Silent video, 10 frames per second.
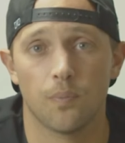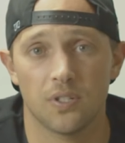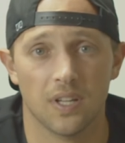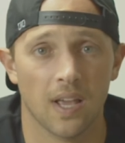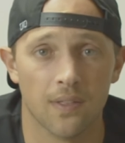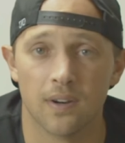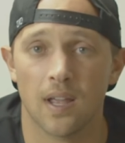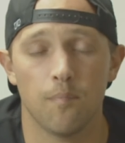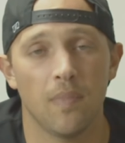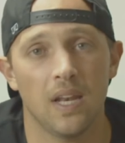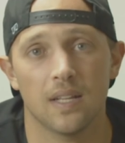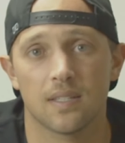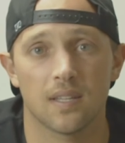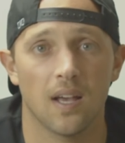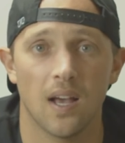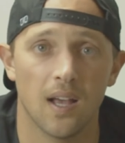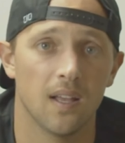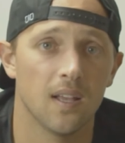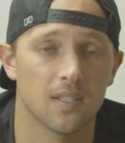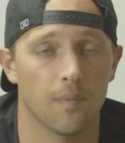put together a minute to,
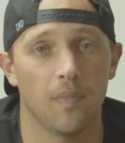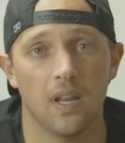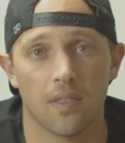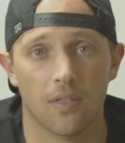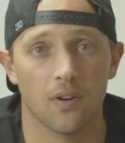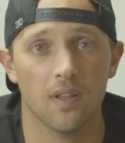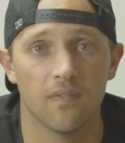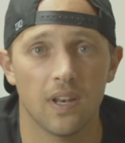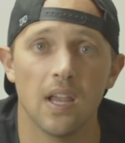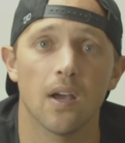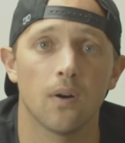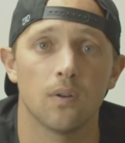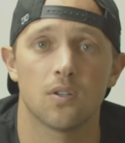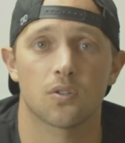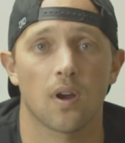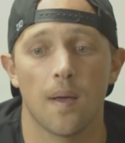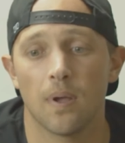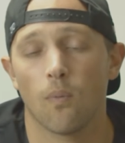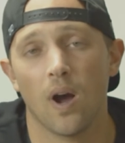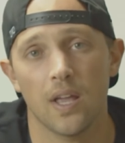to minute 30 video
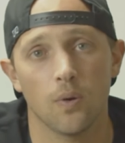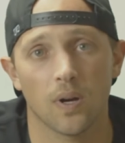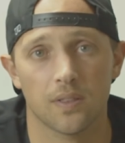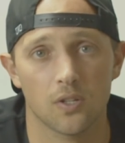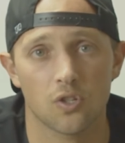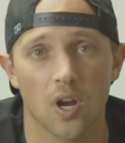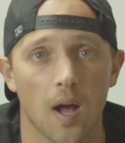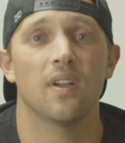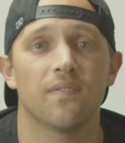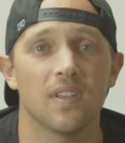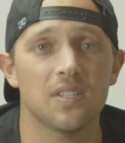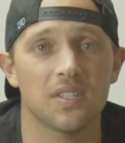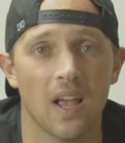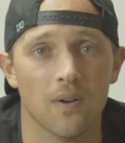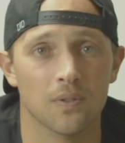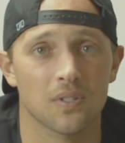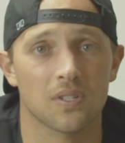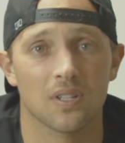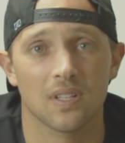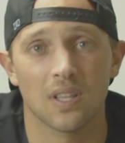describing why you want this job. If this
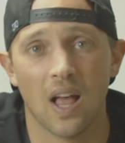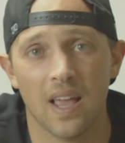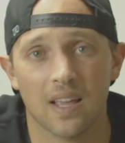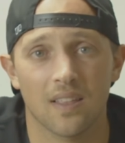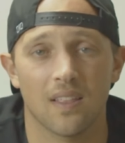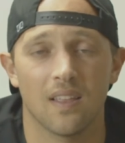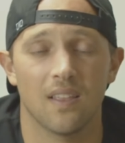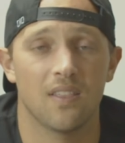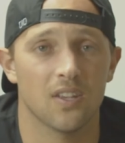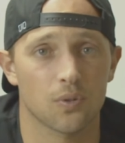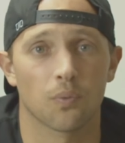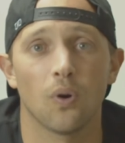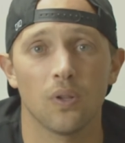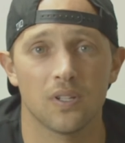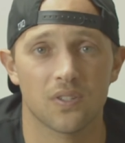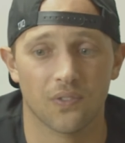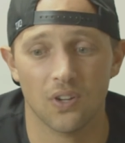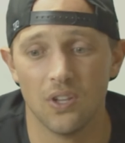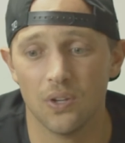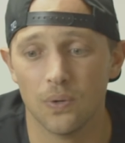sounds like this role is for
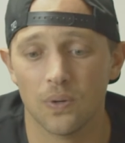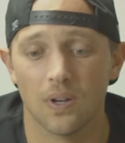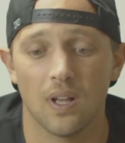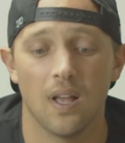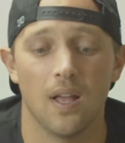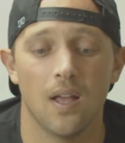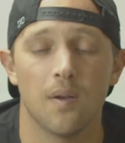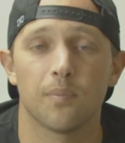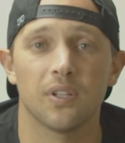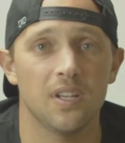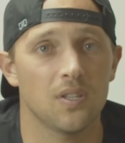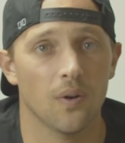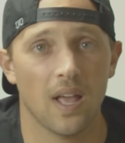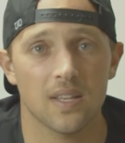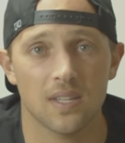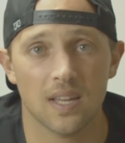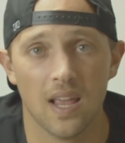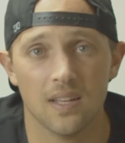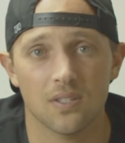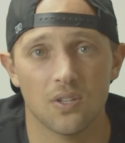you, please don't
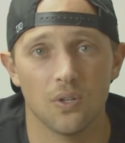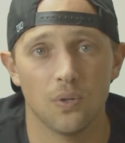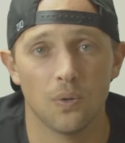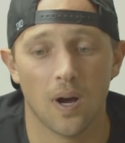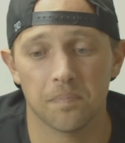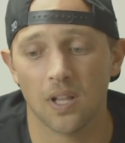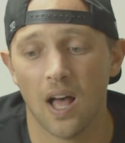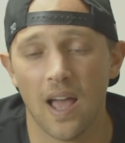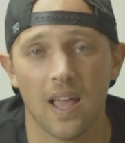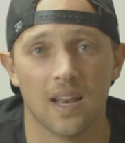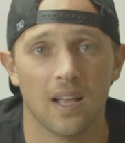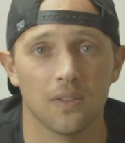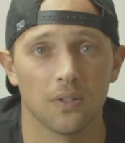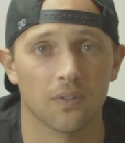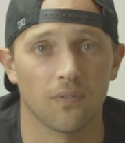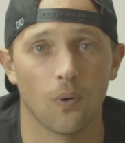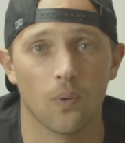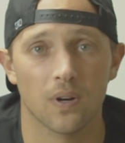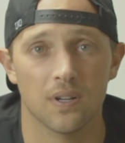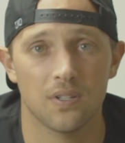hesitate to apply and I look
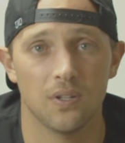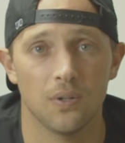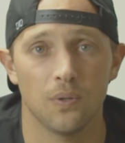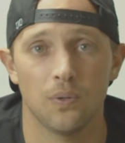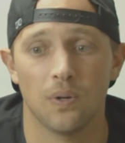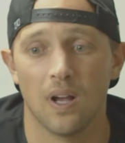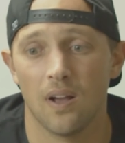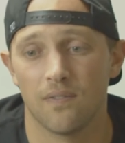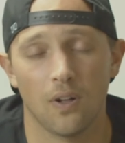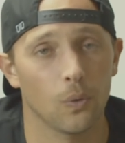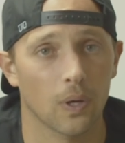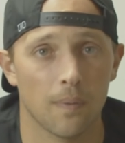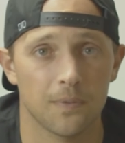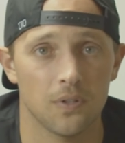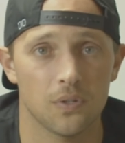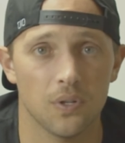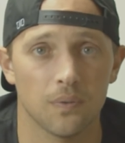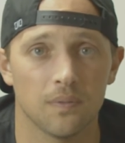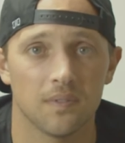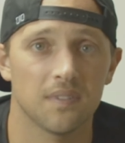forward to following up with you
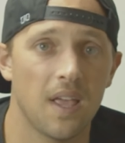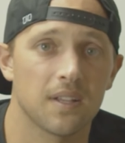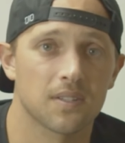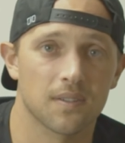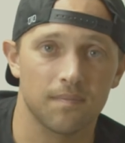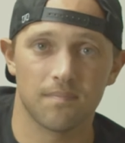soon. Thanks.